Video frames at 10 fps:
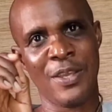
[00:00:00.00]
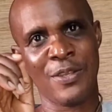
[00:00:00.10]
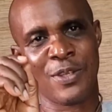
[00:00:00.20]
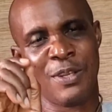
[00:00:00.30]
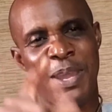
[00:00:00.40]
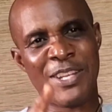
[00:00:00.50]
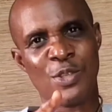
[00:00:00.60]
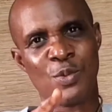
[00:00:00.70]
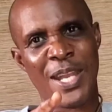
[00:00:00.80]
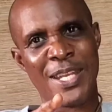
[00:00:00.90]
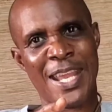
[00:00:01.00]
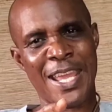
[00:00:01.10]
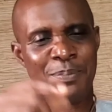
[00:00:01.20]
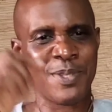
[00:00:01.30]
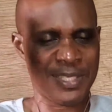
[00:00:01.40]
So the batteries were at
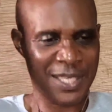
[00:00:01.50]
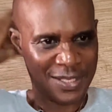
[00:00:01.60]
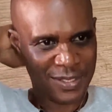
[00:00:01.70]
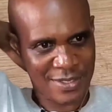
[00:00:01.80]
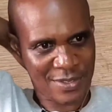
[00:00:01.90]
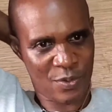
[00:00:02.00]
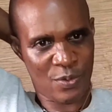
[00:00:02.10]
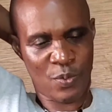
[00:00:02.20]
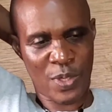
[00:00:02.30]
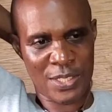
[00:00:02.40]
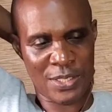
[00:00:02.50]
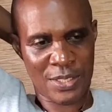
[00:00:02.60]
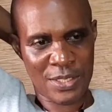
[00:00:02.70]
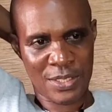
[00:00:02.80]
9% when